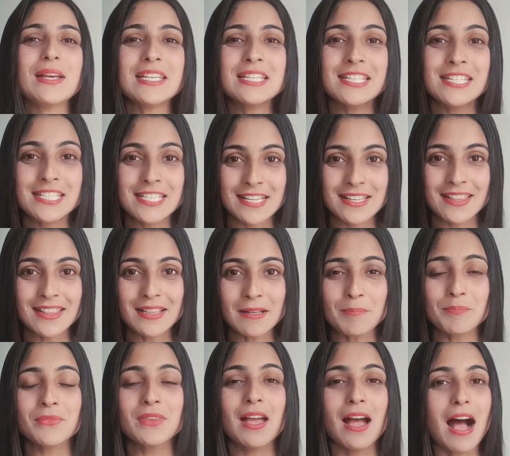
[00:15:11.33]
Still
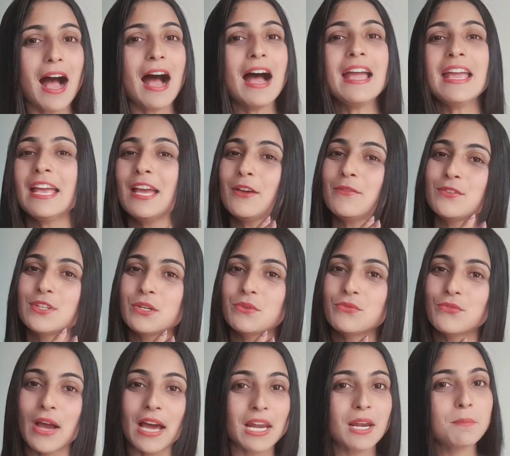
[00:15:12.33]
I have
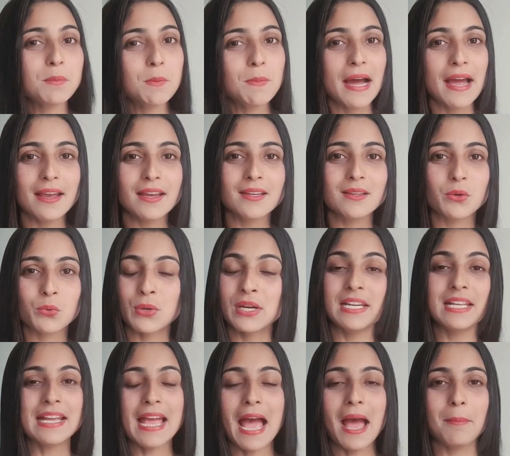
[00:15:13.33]
developed my
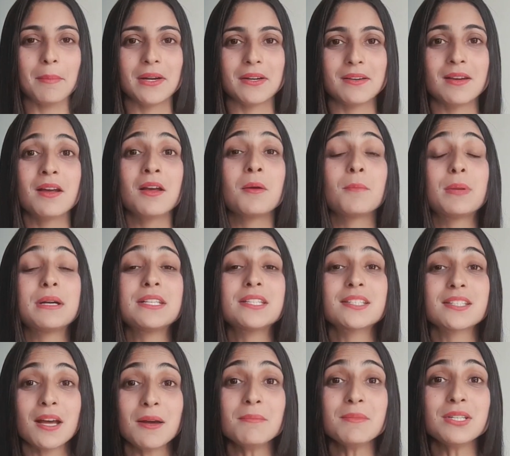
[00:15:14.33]
reading habit, but
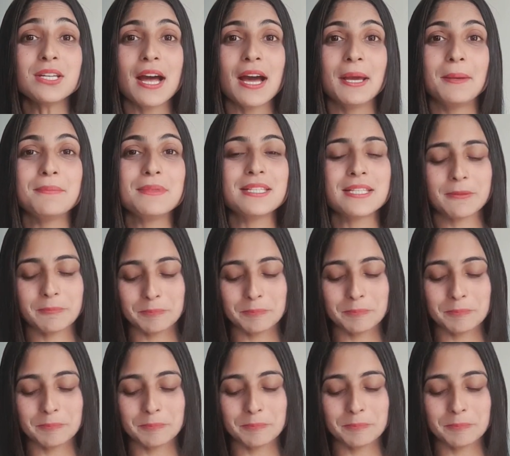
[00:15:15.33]
sometimes